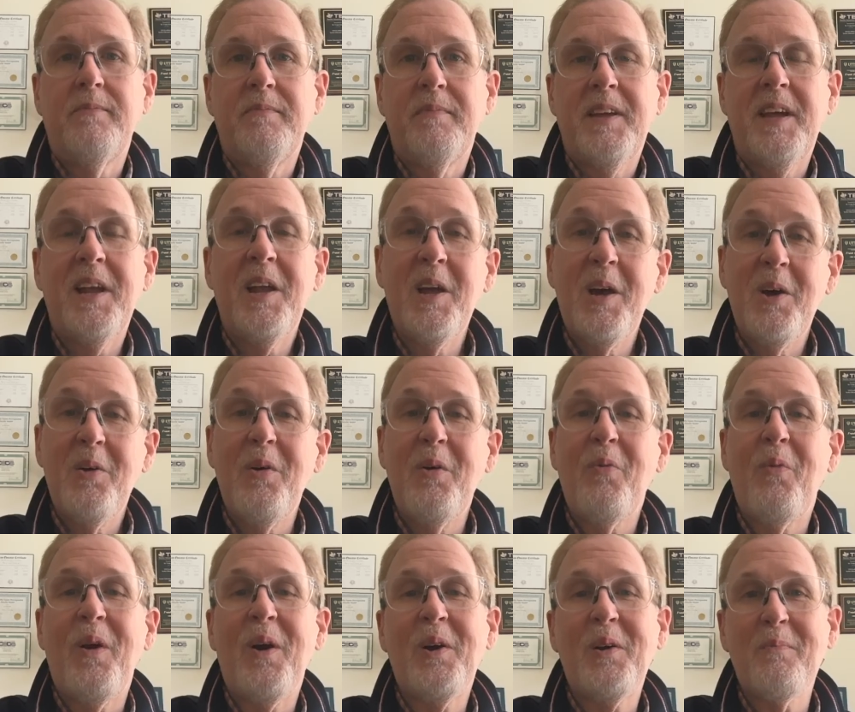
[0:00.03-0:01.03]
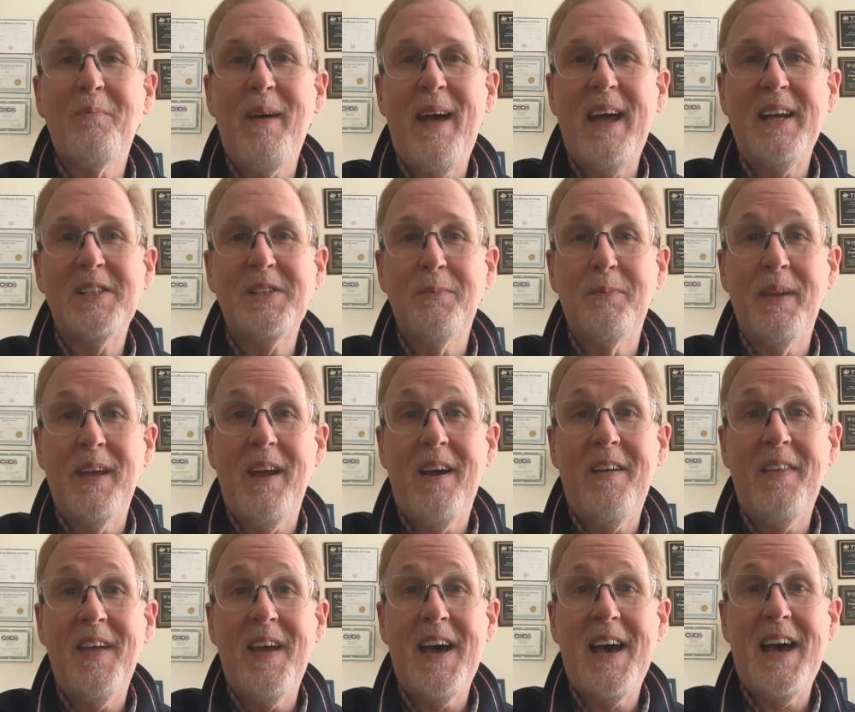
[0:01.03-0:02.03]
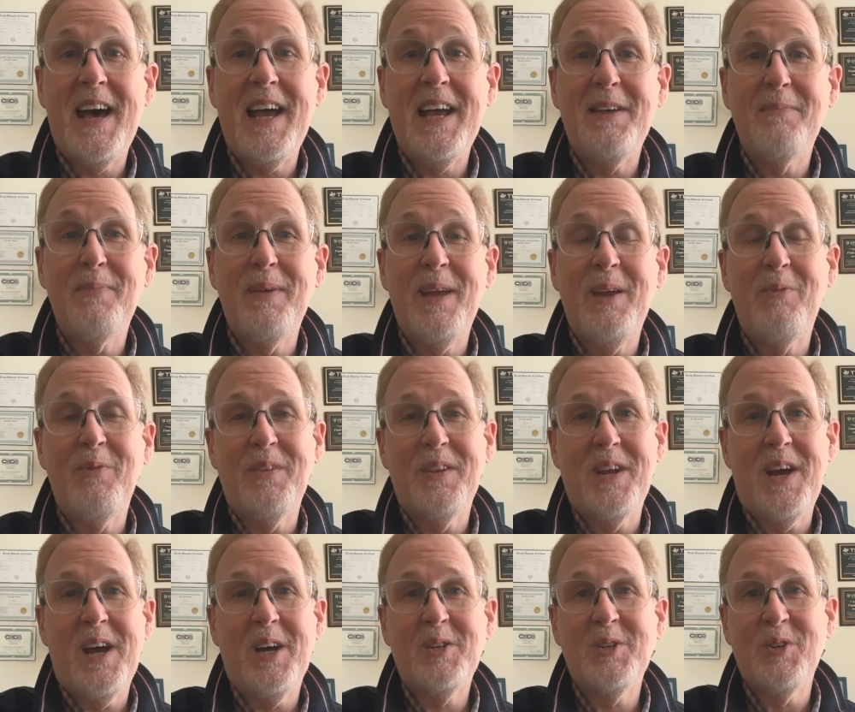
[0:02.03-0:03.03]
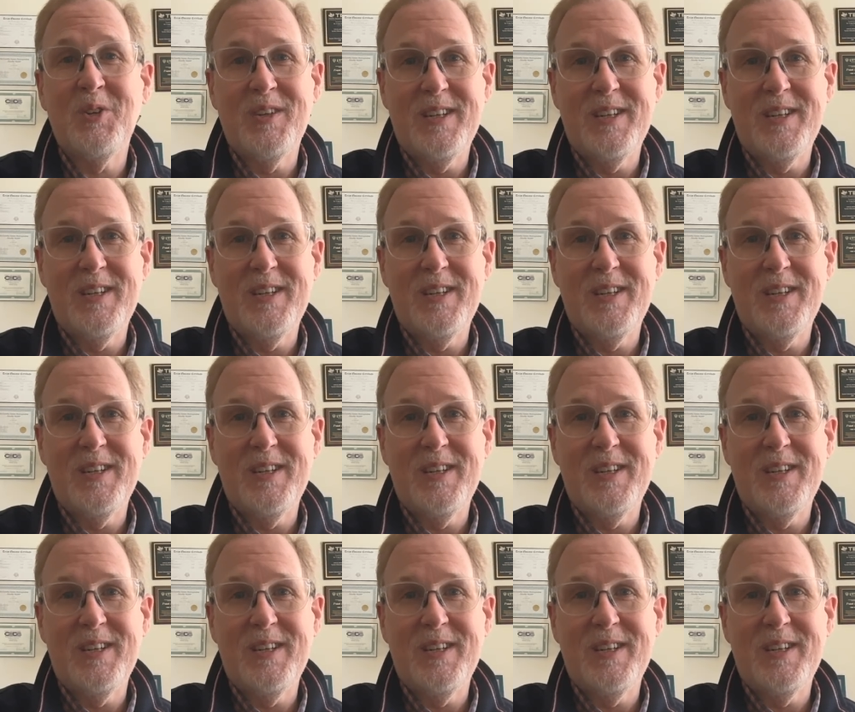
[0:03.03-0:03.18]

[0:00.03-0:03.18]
Hello and welcome back to Beyond the IEP with Dr.